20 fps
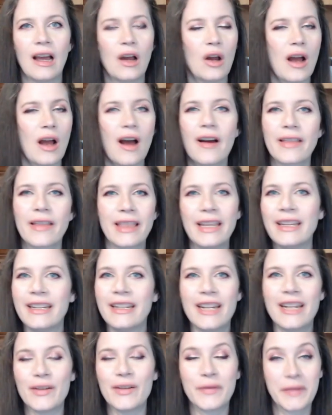Oddly
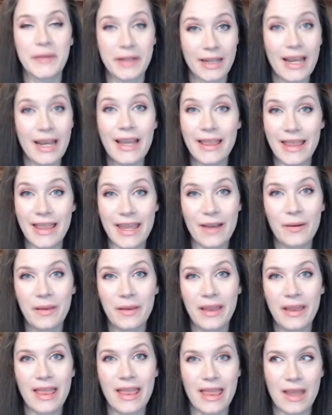enough, again, the
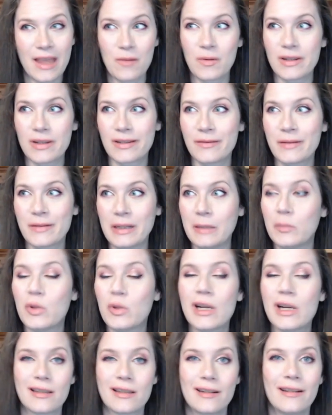only thing that wasn't really
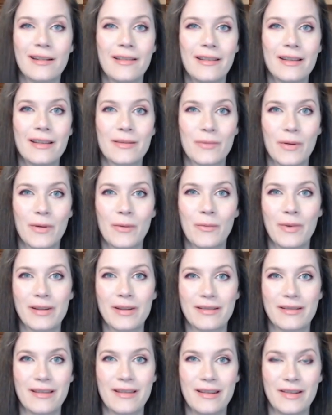present in this one
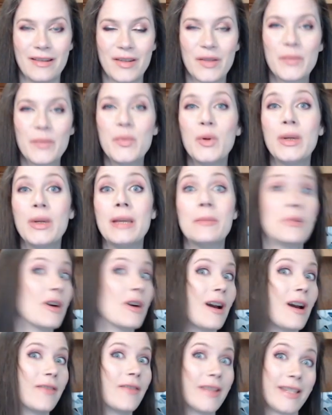was the spooky
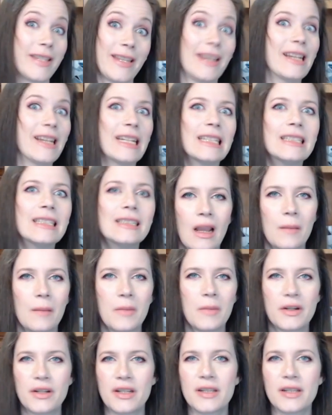prophecy.
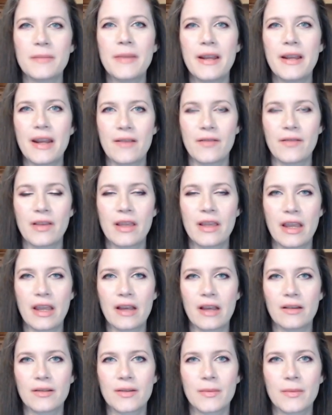But just about everything
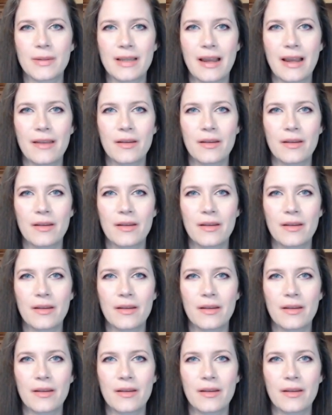else was either